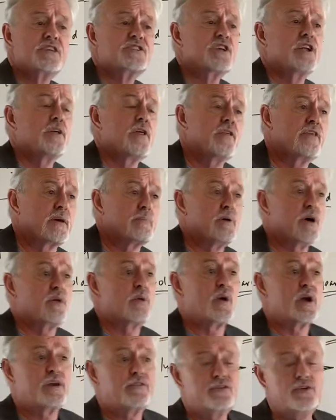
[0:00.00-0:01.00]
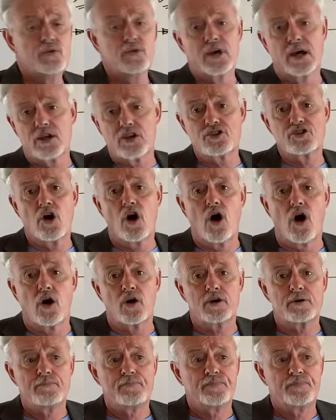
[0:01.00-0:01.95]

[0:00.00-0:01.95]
another thing, by the way. If you get a dog,